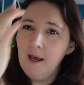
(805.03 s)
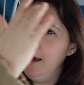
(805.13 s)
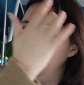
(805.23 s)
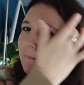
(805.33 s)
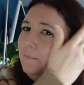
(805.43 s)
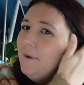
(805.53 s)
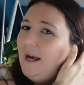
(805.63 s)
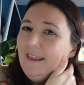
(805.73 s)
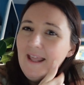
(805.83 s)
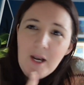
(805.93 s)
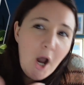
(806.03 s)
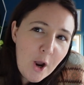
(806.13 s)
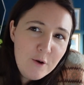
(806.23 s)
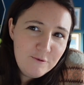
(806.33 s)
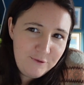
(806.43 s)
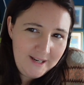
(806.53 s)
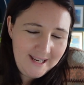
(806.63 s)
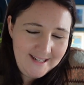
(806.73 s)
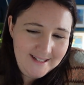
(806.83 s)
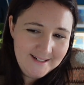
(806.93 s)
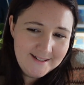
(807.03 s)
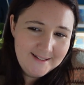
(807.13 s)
and then hopefully